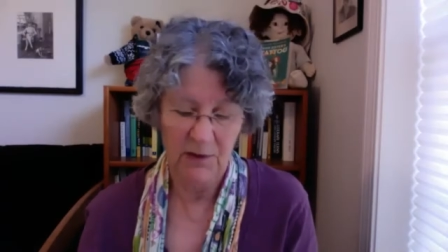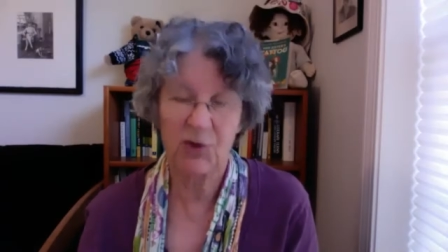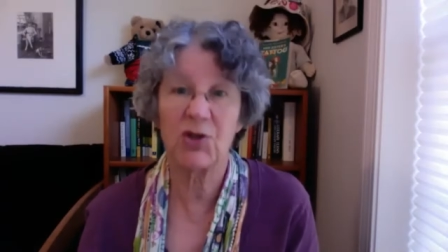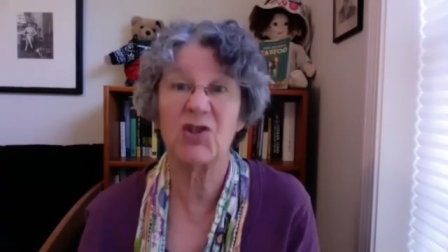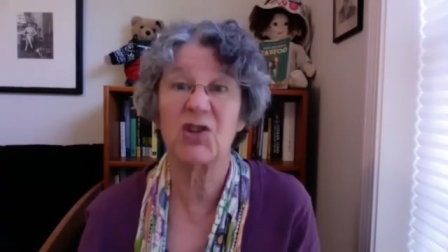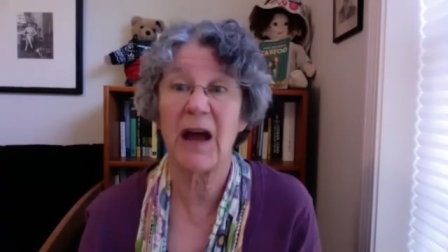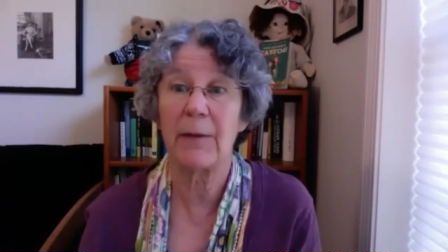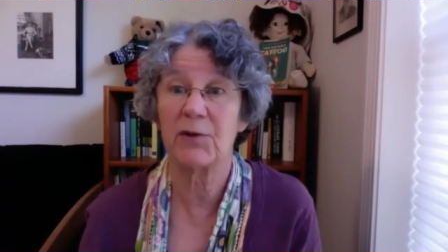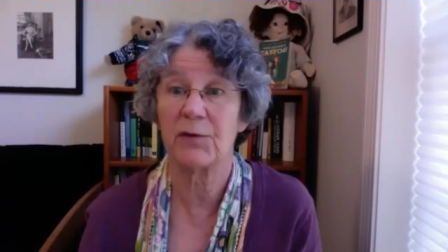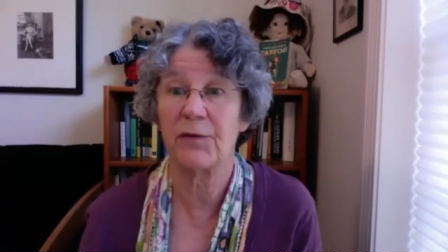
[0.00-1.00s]
She
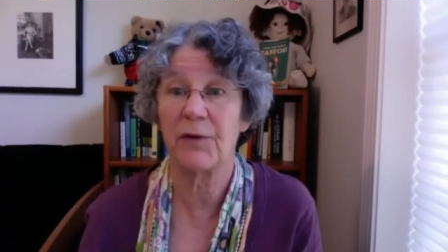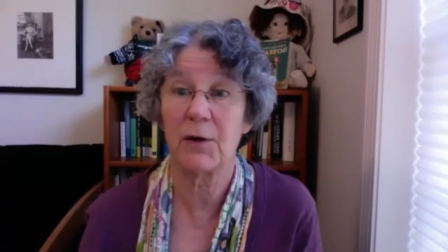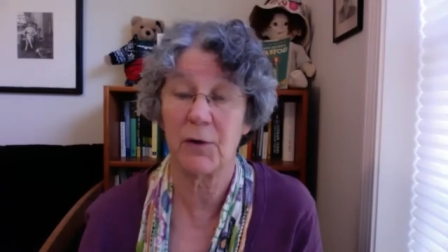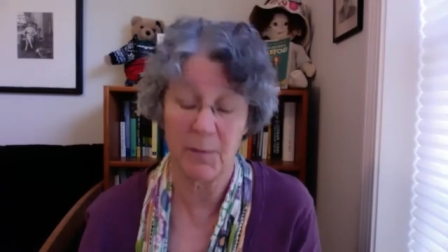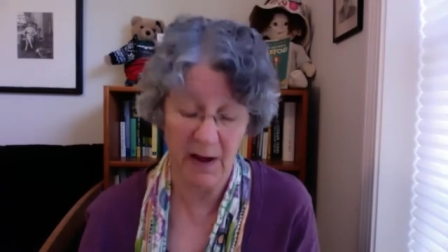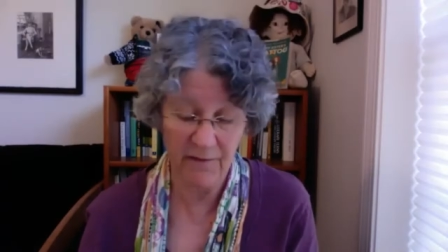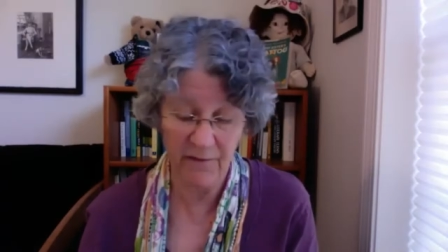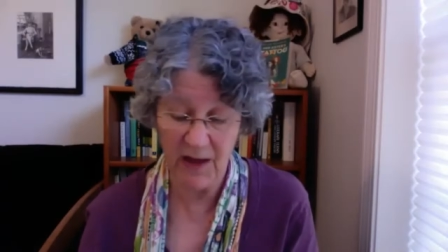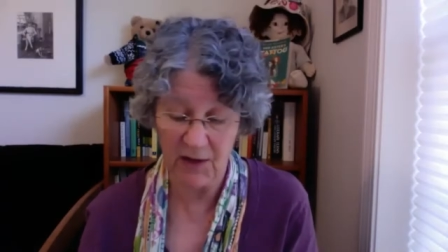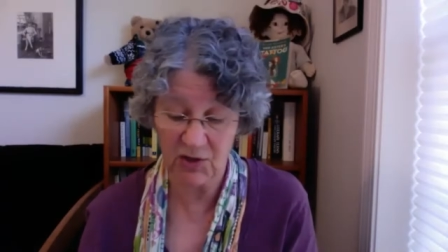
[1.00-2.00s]
jabbed her finger in my
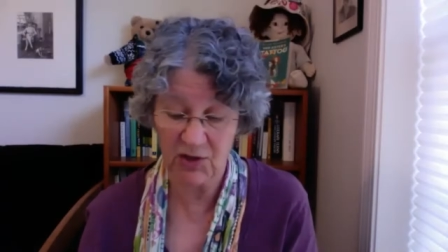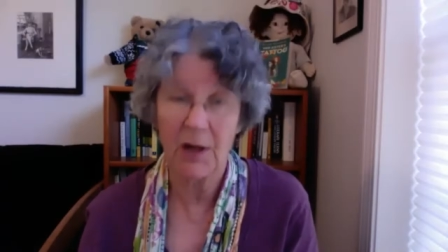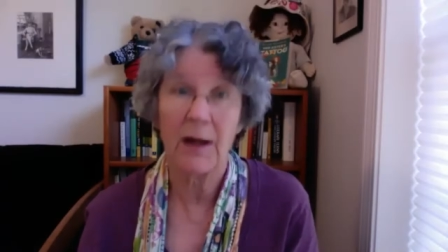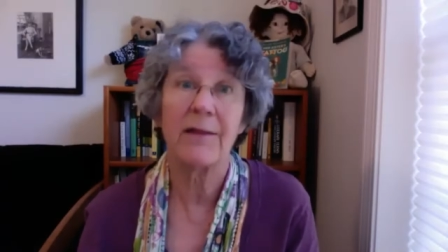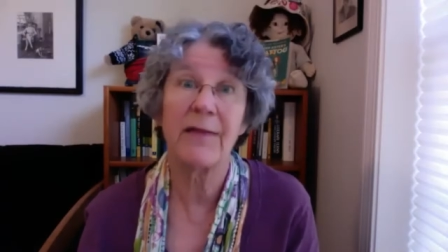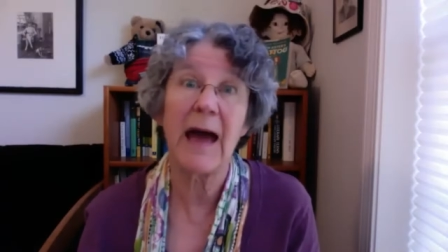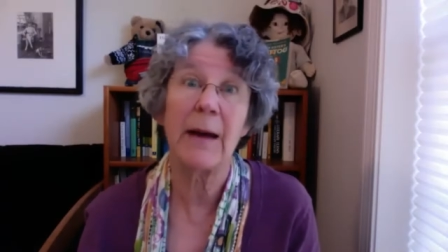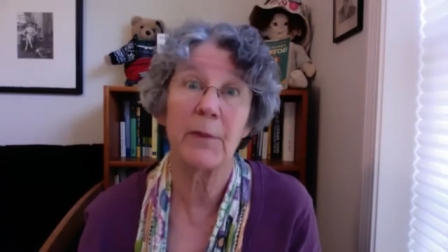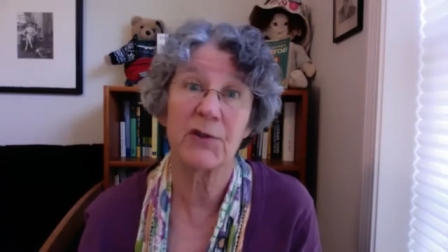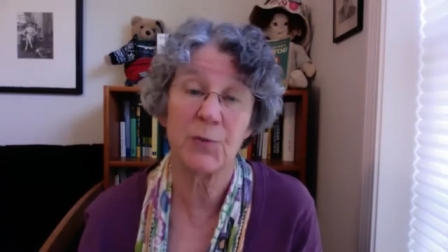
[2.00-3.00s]
face.
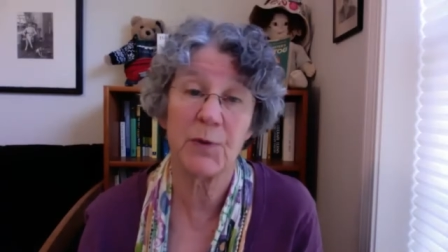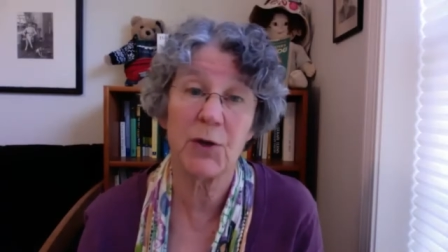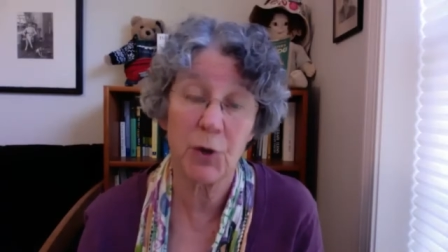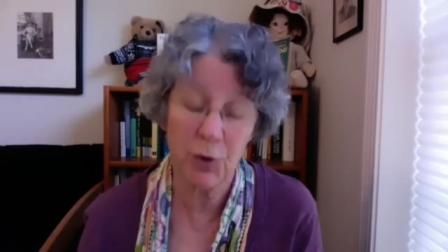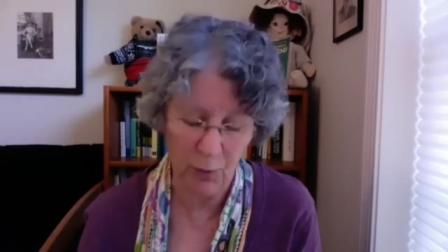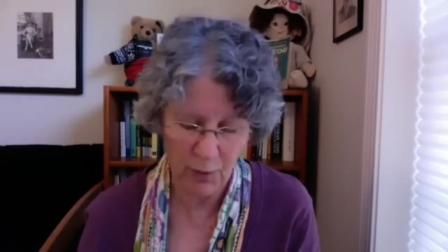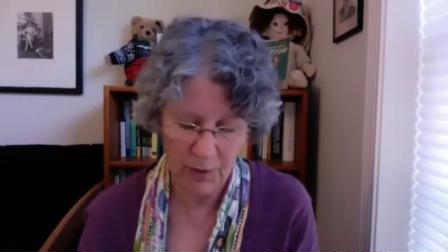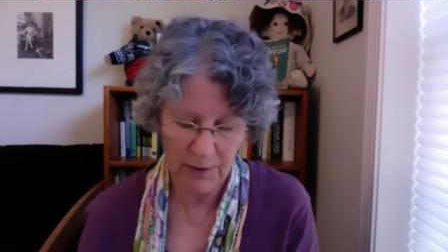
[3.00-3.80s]
That must be you.